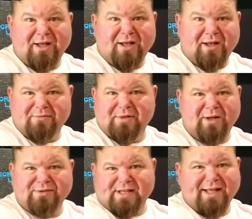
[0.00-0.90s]
uh,
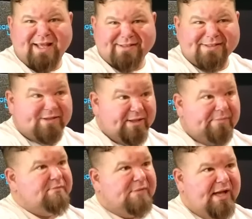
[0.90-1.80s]
outside cases like
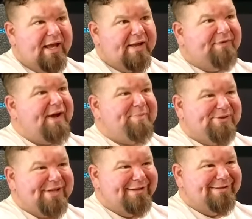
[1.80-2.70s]
i had
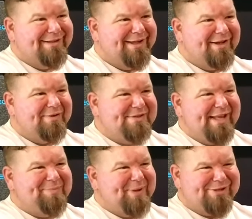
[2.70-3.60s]
5% uh,
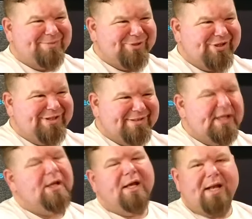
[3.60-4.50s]
selling pitching
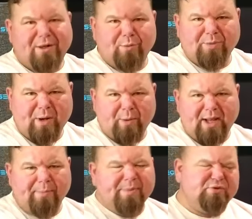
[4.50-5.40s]
machines and had to work my
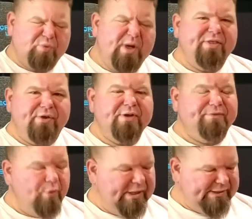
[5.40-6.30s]
way up but 20
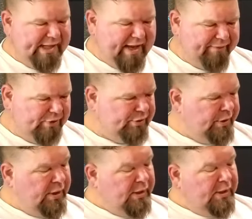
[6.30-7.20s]
30 40 is the
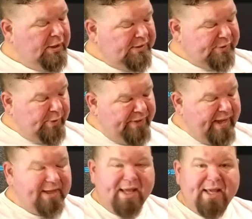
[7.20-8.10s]
average so
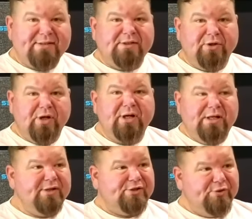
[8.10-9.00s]
in that case, you're going
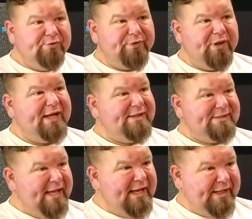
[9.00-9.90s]
to need to shoot for like a
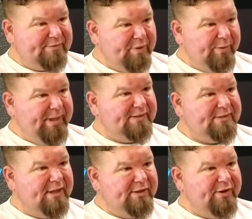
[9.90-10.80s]
10x
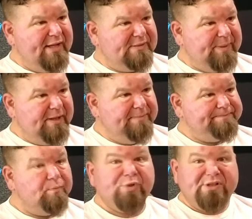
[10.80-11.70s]
ROAS on your ad spend,
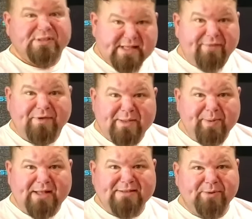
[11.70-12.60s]
which is definitely
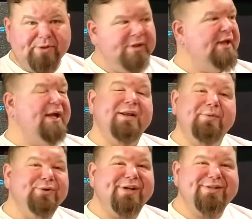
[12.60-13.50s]
possible.
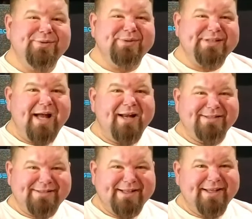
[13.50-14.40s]
Anyone who tells you it's not
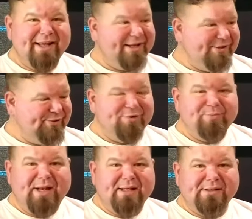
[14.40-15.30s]
is silly. I can show
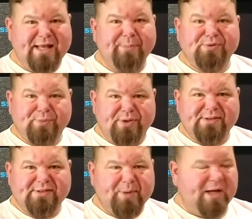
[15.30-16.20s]
you many examples where
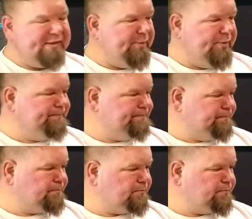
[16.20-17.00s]
this is possible.